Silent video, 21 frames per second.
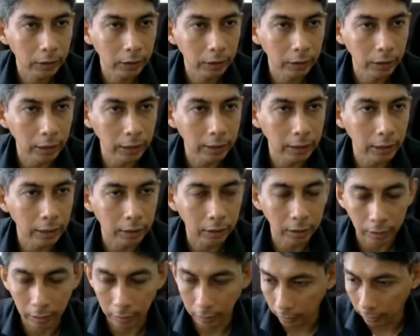this is
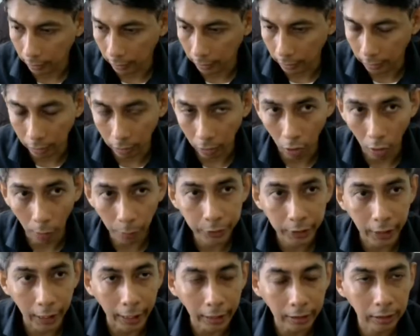
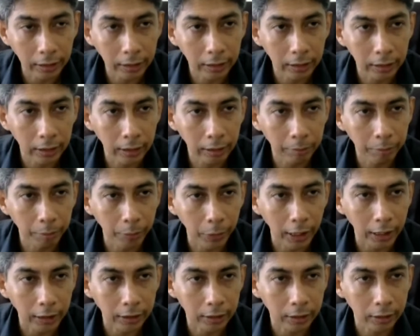offset,
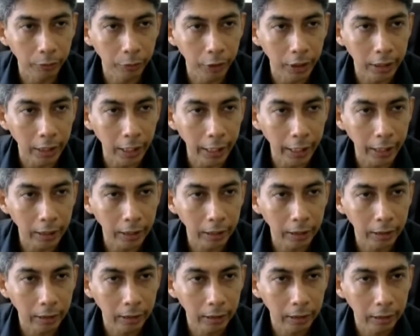plus with 8,
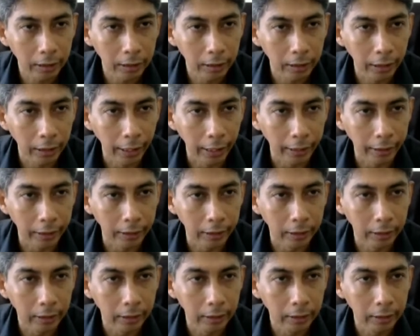and
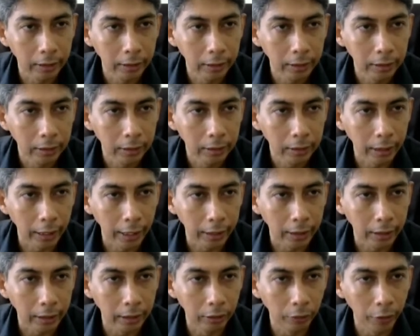get
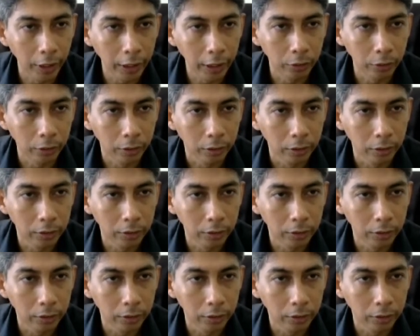the value,